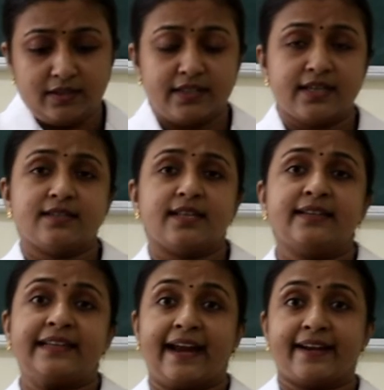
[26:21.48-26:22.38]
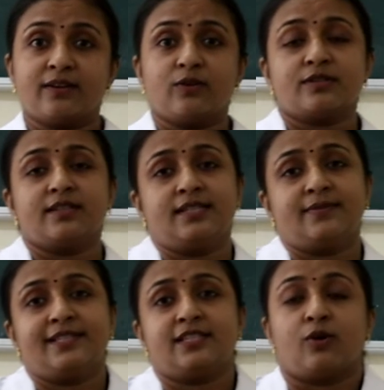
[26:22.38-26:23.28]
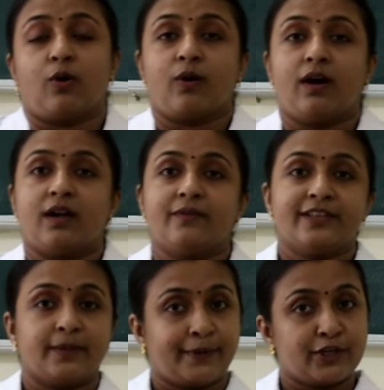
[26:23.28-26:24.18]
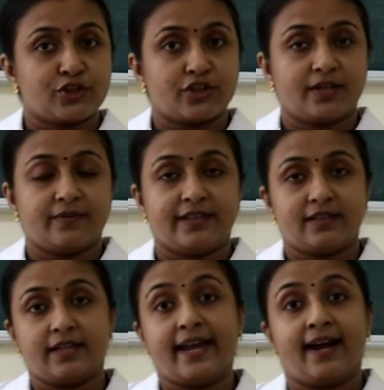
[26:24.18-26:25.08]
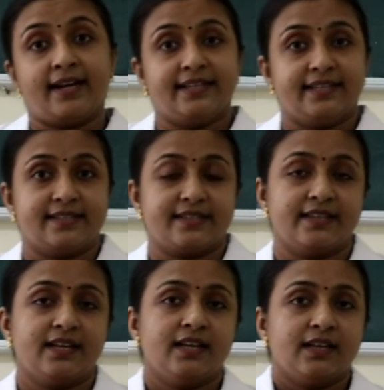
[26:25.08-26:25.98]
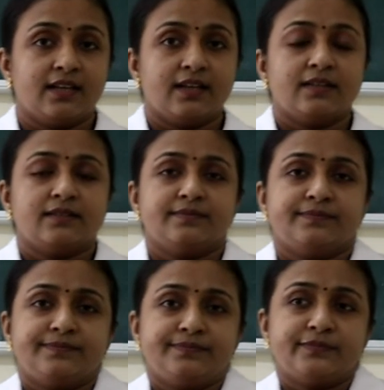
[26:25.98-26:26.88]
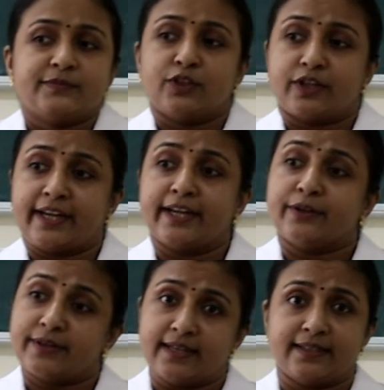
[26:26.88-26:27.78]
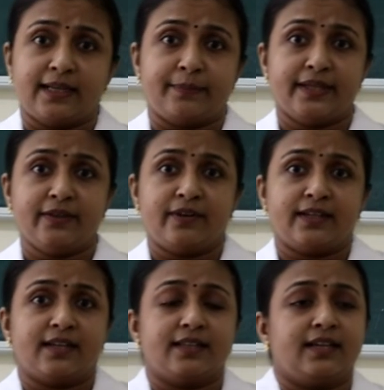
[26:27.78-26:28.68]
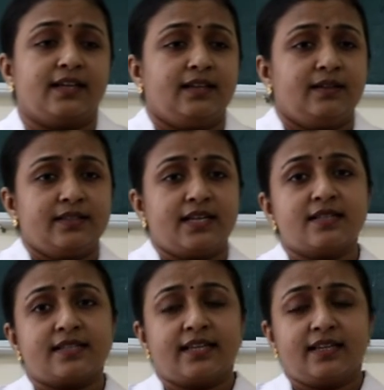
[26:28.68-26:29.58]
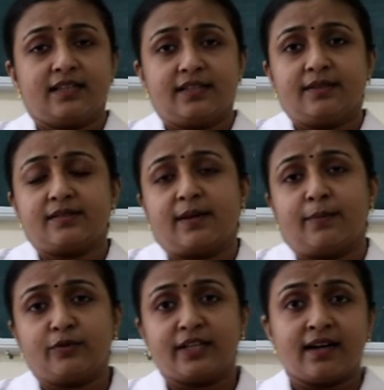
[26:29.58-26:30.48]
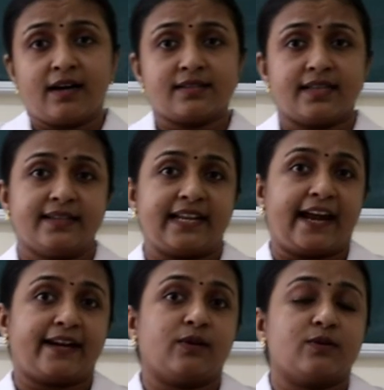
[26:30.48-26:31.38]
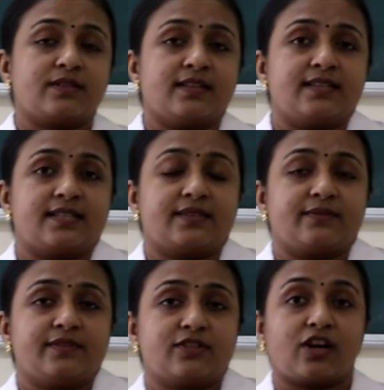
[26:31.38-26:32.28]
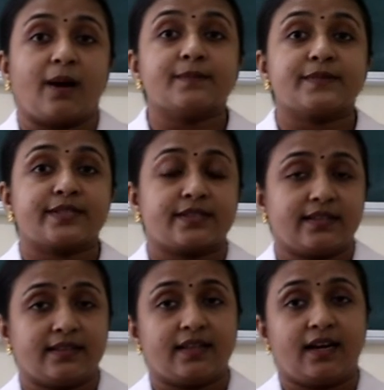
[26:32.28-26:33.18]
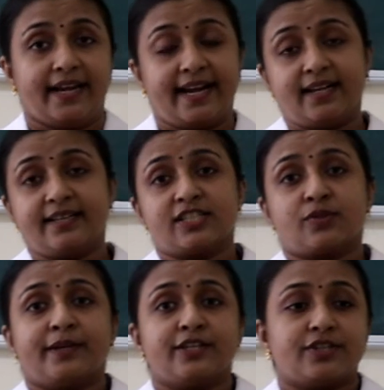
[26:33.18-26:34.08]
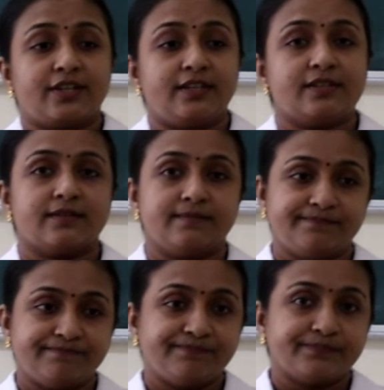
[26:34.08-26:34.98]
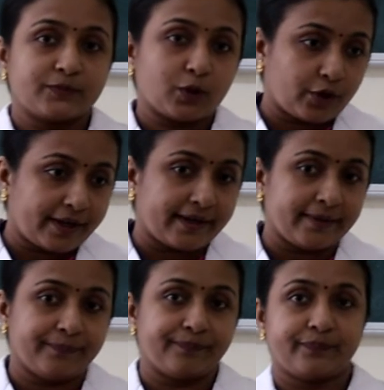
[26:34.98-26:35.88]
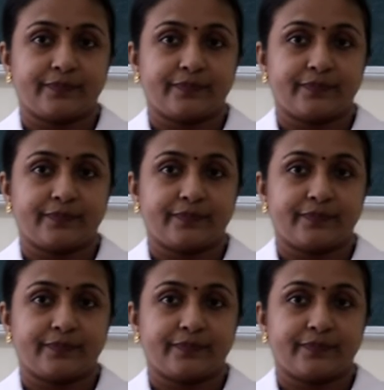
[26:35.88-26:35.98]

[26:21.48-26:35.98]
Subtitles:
nursing diagnosis which is occurred with the patient with ARDS? Okay, you can tell me what are the some of the nursing diagnosis which comes in the ARDS patient. Okay.